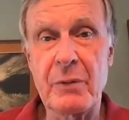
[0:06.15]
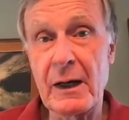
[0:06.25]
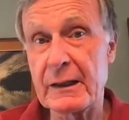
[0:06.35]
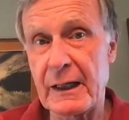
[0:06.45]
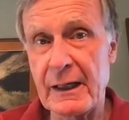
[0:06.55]

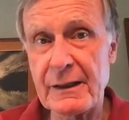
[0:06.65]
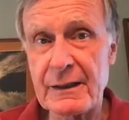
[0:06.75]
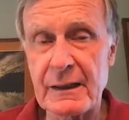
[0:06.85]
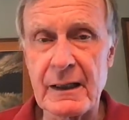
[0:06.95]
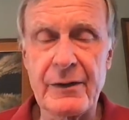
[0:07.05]
podcast
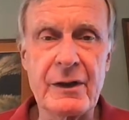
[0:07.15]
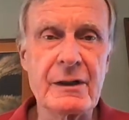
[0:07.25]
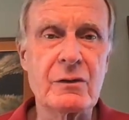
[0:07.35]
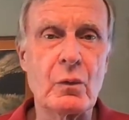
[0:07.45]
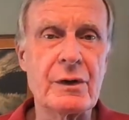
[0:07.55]
and
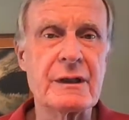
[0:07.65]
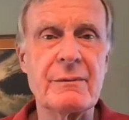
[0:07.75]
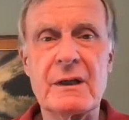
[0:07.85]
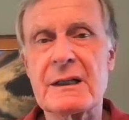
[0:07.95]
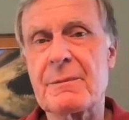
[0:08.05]
this
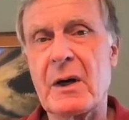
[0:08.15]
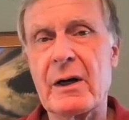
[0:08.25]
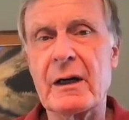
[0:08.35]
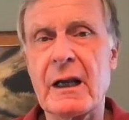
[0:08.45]
Wisdom Inspired